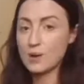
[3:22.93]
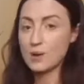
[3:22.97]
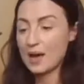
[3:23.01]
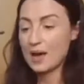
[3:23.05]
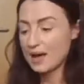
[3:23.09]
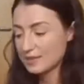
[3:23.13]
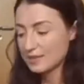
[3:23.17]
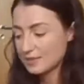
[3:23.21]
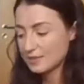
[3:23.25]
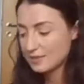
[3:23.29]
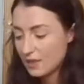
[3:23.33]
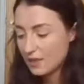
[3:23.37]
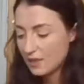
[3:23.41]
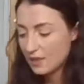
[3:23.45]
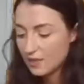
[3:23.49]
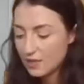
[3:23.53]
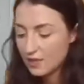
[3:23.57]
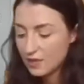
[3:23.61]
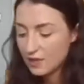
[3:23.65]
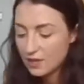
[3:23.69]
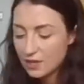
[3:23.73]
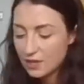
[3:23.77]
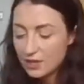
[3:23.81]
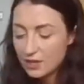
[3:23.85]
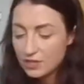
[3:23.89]
So as
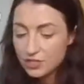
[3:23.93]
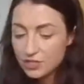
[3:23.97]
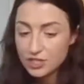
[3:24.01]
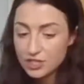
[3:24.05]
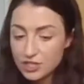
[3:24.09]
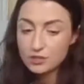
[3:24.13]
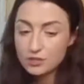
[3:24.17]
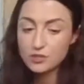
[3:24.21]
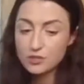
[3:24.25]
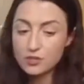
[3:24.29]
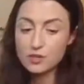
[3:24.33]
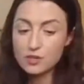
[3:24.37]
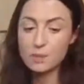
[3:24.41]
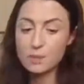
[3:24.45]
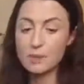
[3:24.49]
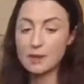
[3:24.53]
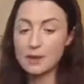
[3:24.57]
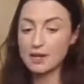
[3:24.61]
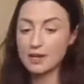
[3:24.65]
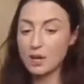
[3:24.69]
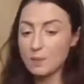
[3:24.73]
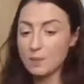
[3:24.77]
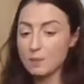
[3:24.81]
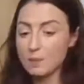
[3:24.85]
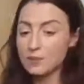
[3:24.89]
the children
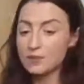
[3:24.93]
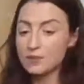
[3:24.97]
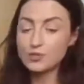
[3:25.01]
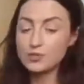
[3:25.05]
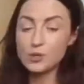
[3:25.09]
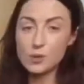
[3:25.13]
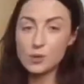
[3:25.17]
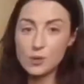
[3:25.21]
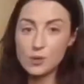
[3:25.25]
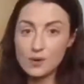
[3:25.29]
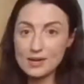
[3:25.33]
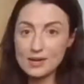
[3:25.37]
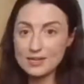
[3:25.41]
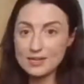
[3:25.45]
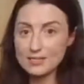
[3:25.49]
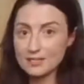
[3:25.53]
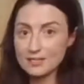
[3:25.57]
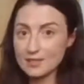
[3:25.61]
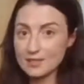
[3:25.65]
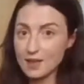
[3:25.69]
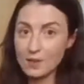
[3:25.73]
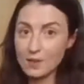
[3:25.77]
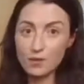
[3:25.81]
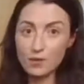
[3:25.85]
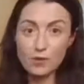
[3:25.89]
pick up the
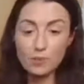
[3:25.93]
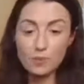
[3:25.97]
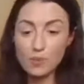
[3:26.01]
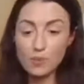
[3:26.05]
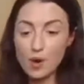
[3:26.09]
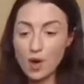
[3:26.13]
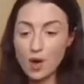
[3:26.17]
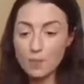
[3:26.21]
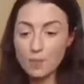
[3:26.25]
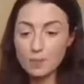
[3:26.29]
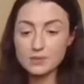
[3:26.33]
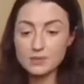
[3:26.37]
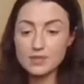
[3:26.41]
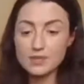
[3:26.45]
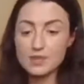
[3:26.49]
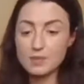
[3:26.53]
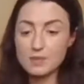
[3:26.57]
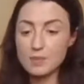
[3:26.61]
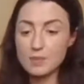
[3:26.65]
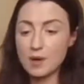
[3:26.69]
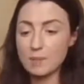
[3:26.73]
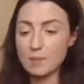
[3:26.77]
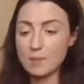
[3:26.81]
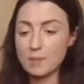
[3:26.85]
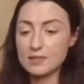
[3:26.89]
toys or the props and
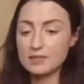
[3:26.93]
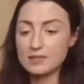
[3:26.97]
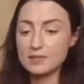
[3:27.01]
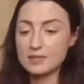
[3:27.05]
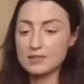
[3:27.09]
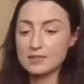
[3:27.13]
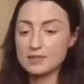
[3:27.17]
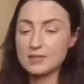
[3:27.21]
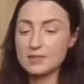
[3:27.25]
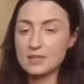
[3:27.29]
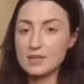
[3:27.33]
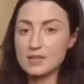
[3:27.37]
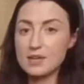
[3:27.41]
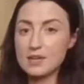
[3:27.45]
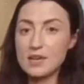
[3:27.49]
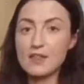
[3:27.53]
the puppets,